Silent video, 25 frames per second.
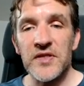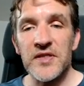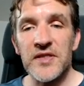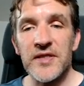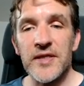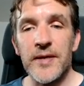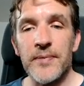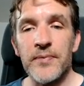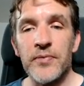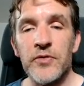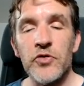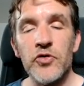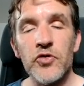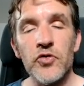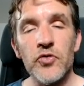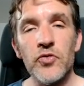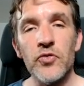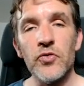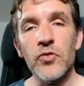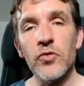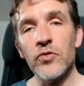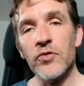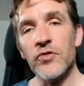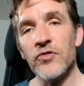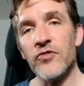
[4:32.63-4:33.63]
Step
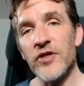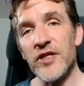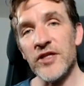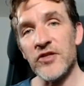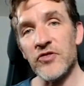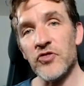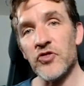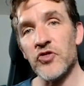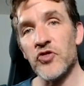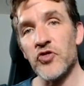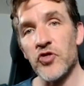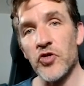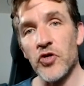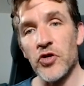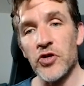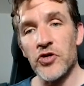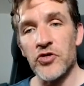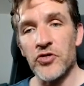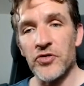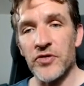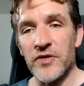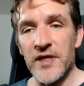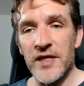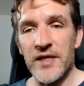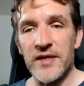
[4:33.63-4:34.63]
2, you need to search
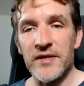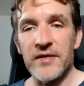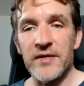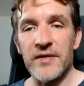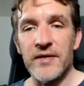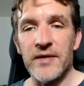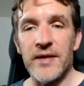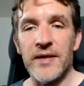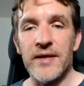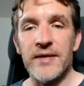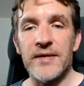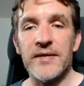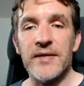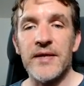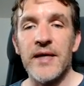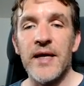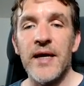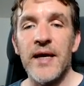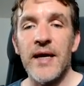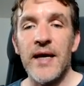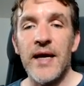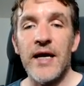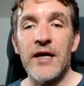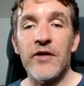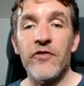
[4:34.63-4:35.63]
on the internet
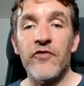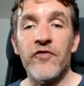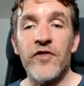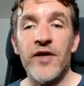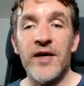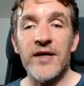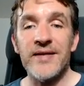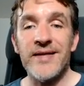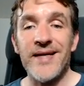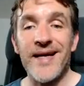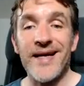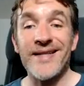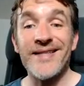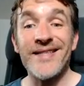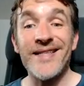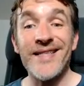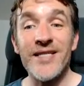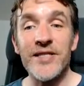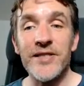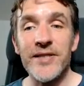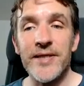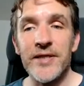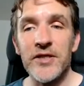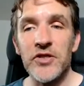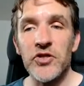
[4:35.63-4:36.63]
and find
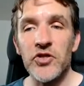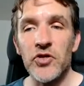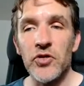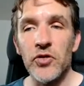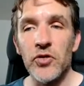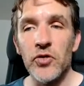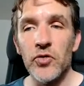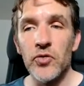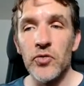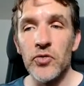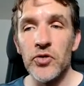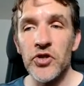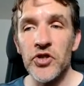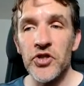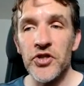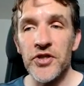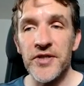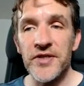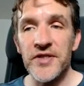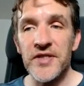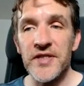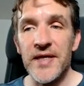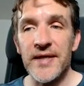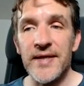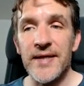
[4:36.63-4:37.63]
existing solutions.